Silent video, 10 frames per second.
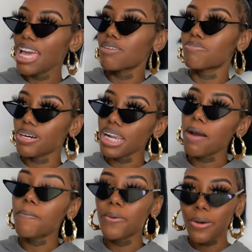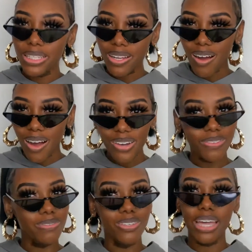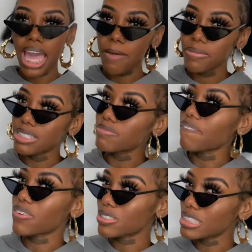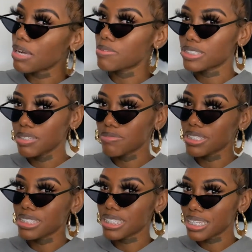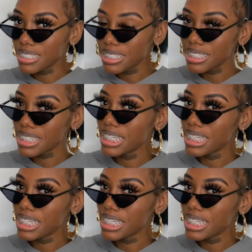But I pulled it off. I'm so happy. It's my first time attempting this look.